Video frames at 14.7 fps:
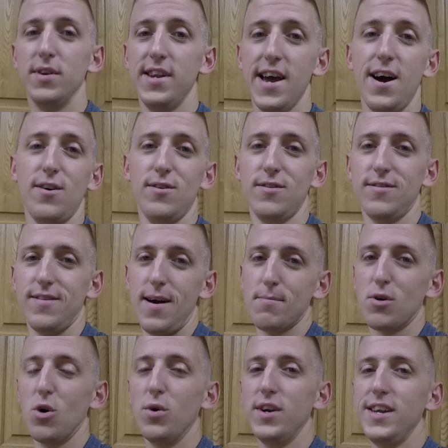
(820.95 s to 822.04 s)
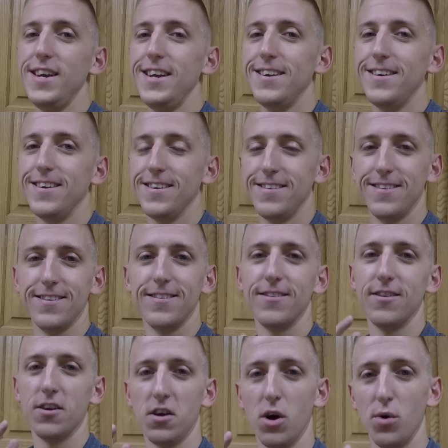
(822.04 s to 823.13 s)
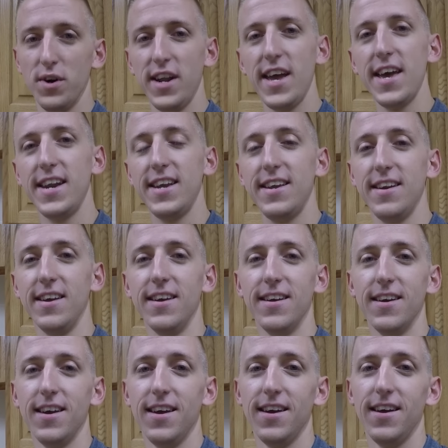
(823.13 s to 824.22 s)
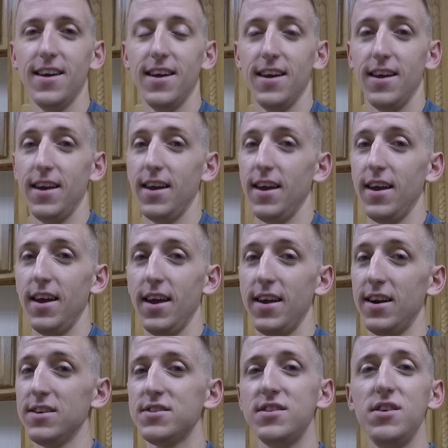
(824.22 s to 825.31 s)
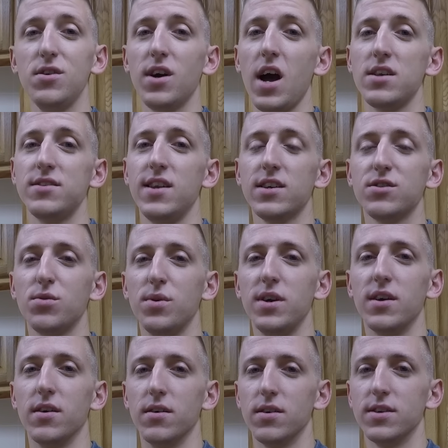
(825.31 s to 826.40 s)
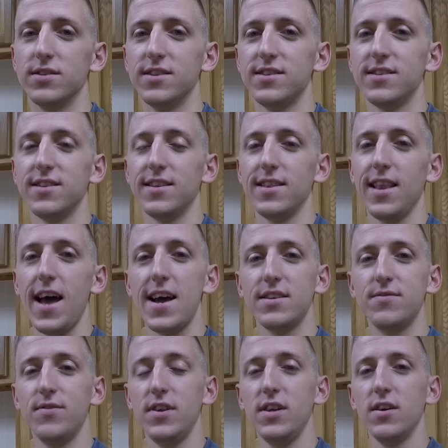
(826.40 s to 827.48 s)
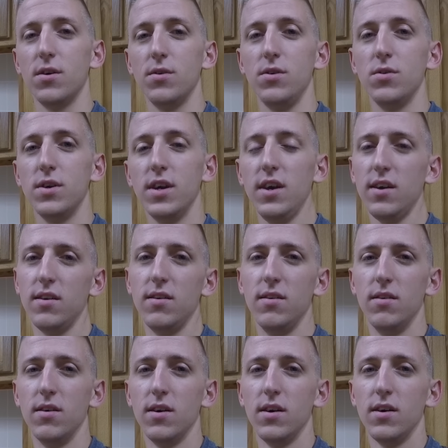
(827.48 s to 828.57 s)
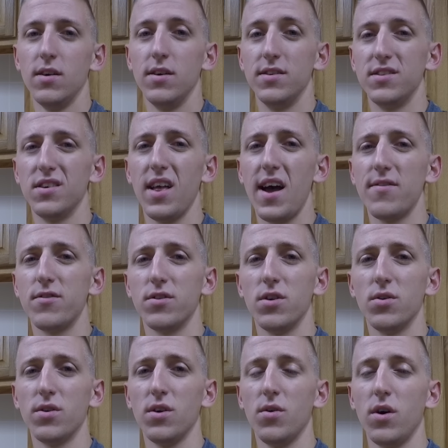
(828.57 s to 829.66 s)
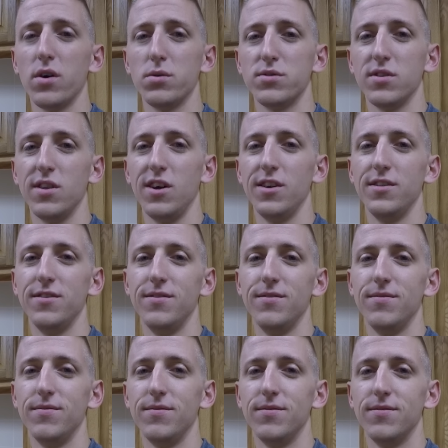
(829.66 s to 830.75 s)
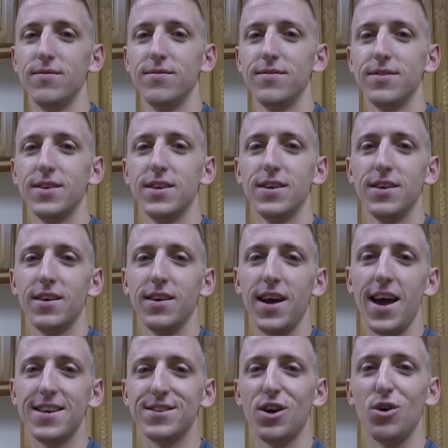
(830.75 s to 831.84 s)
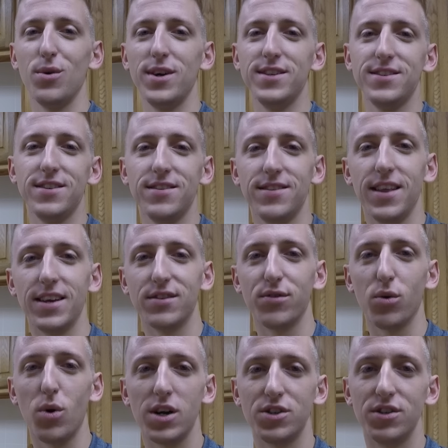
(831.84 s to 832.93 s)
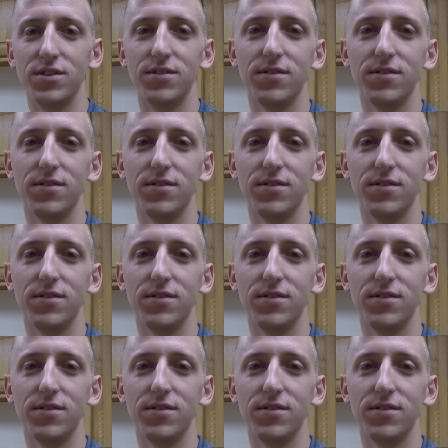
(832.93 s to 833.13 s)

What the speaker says: now, I'm going to eat, going to edit, and I'll see you guys next week, because this is the last video you get until after Tokyo Auto Salon. As always, thanks for watching.